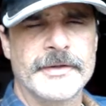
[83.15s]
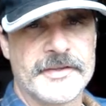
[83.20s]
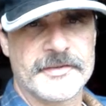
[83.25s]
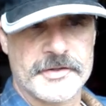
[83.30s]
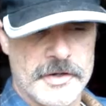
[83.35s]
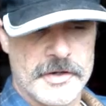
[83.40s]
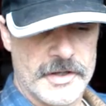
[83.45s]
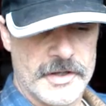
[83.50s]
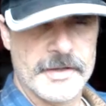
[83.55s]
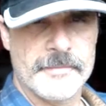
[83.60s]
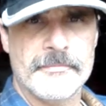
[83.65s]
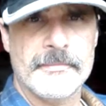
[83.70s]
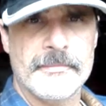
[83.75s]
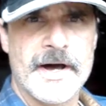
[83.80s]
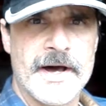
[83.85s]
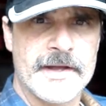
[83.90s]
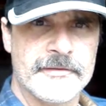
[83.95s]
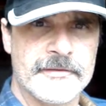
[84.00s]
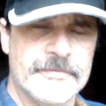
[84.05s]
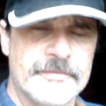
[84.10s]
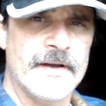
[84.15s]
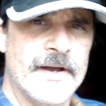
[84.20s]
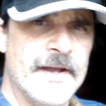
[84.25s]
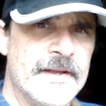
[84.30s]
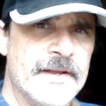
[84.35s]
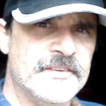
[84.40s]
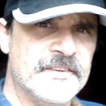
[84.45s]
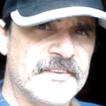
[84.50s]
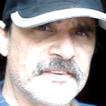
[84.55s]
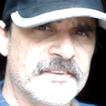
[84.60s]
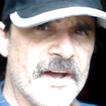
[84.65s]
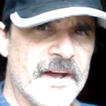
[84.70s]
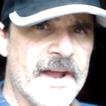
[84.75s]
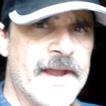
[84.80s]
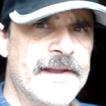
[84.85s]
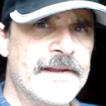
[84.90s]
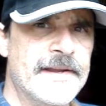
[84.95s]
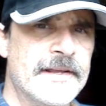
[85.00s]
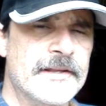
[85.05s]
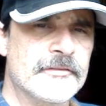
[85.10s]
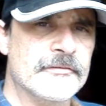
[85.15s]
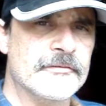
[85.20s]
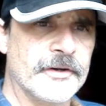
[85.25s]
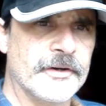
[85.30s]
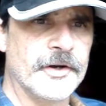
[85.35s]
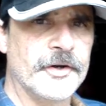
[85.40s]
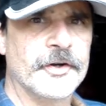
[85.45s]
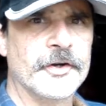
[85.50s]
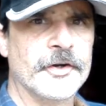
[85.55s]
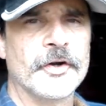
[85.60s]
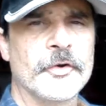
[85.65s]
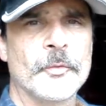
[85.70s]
it's called a Modified Sine inverter,